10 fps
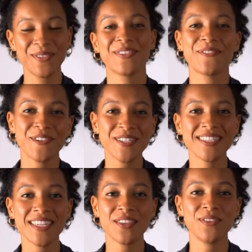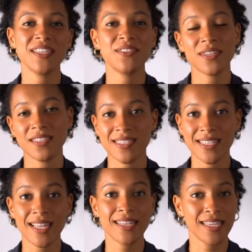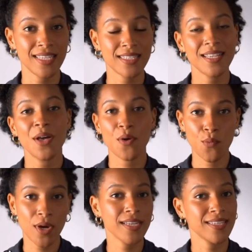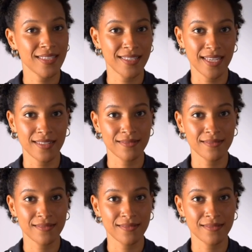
the first thing you need to understand is, what is a cell?